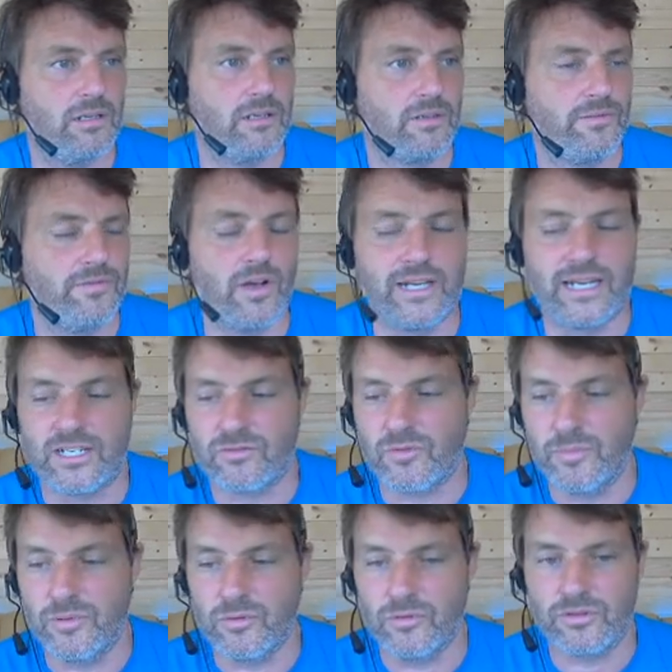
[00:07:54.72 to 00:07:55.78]
finance
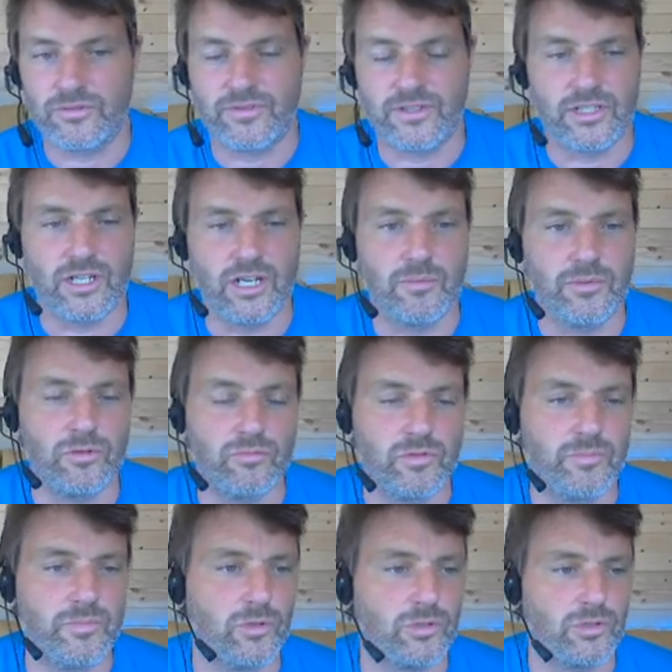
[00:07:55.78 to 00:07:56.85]
reports, for example, or
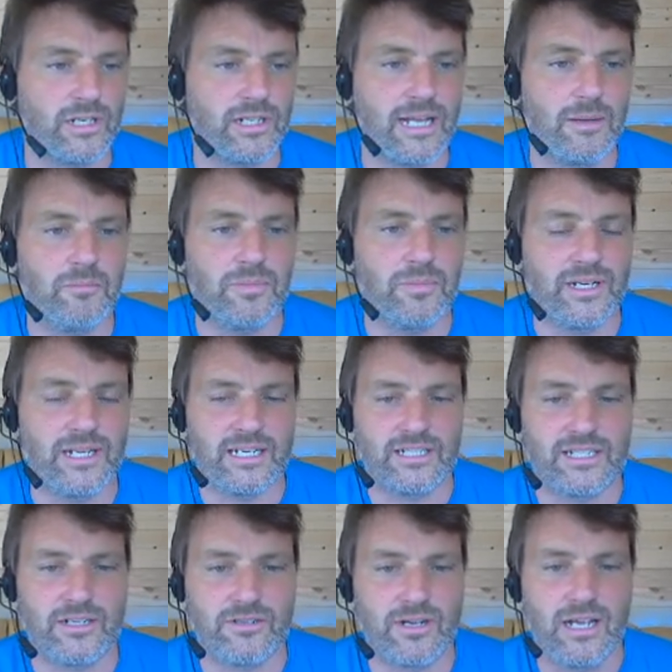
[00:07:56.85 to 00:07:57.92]
reports on a company,
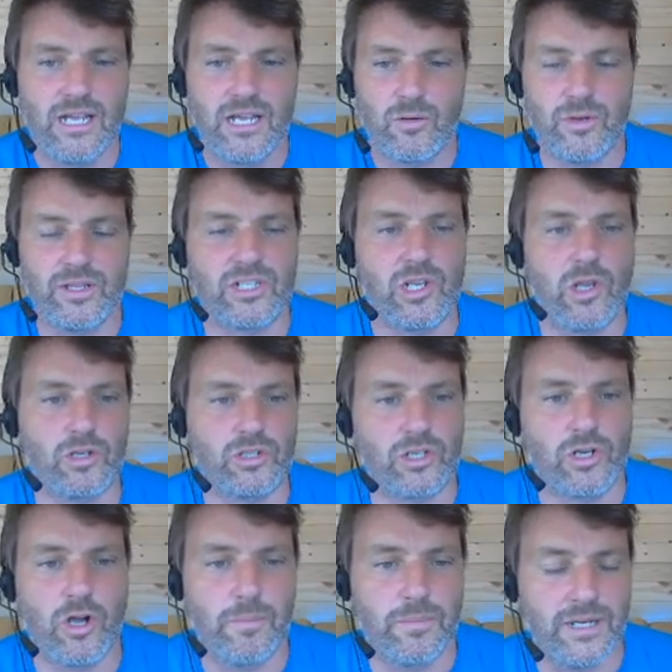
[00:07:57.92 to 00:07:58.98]
etc., where there's lots of
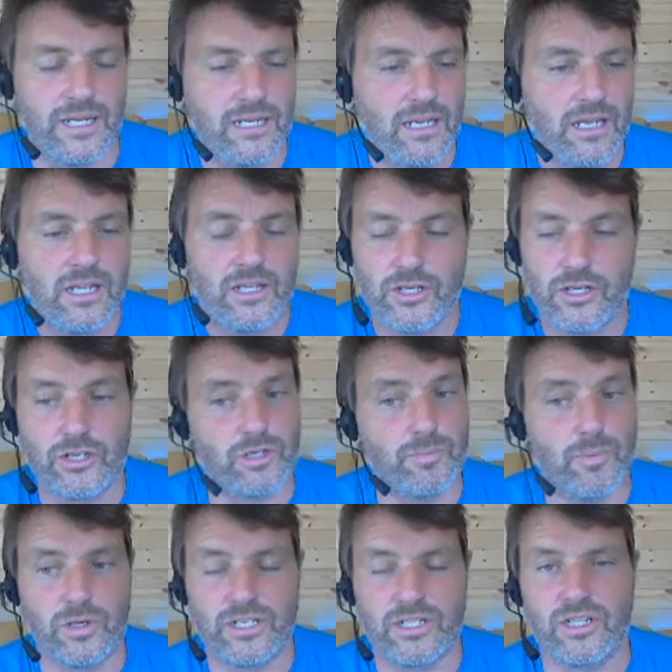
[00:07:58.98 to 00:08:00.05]
copy. You can
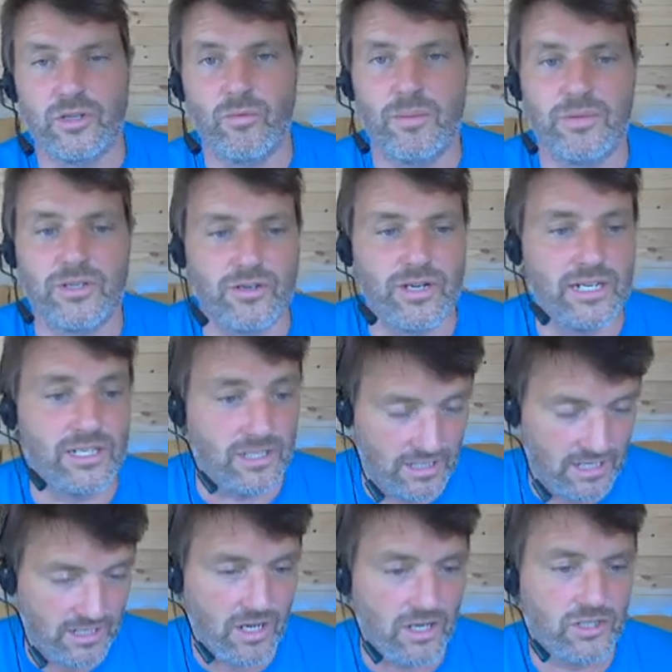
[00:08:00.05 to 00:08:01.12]
just point it to the web address and
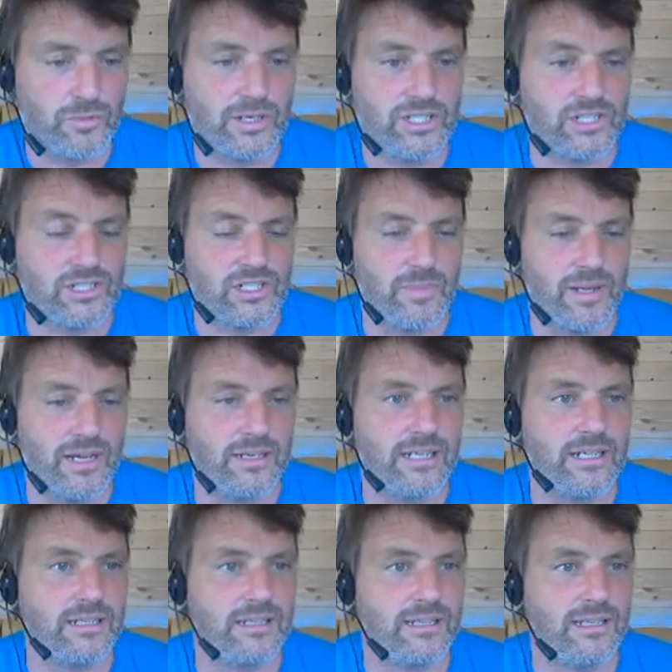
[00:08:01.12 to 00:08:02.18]
then ask questions about
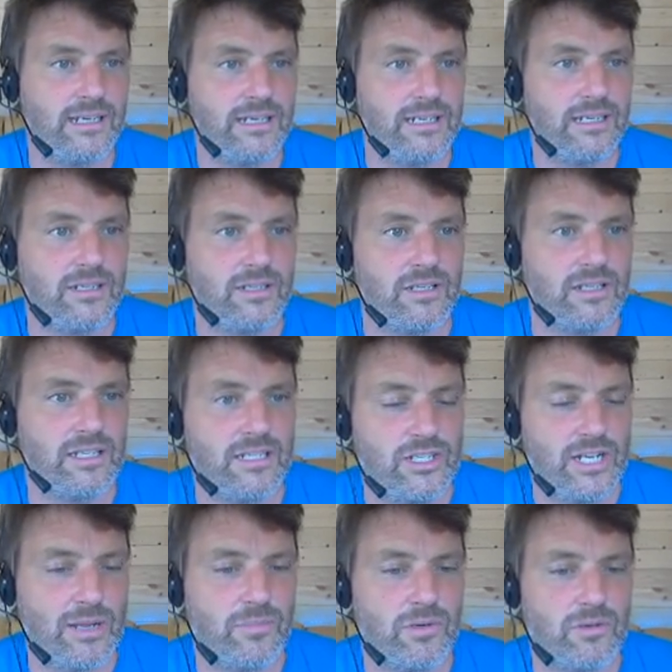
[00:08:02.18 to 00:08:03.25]
it, and the
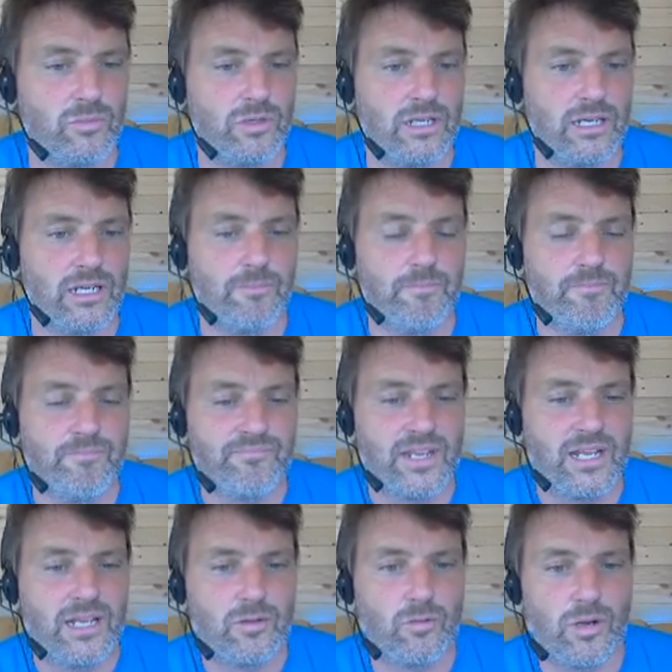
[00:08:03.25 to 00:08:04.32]
chatbot will
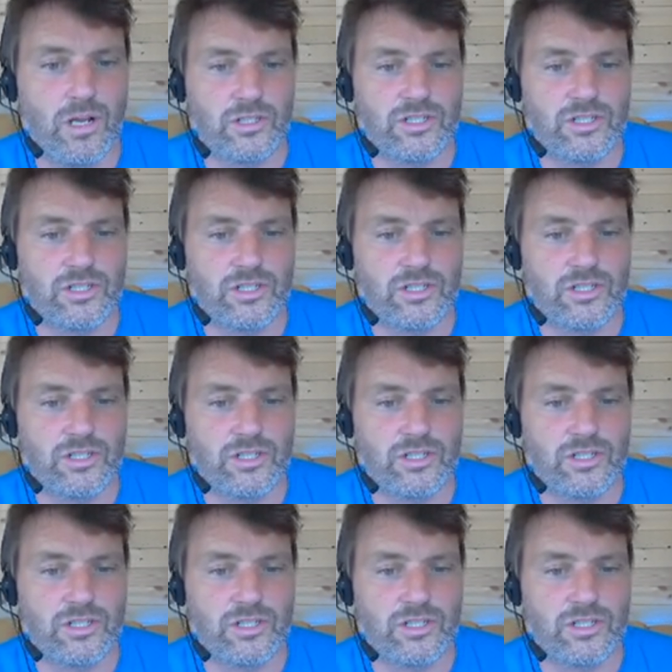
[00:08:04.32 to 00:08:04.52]
answer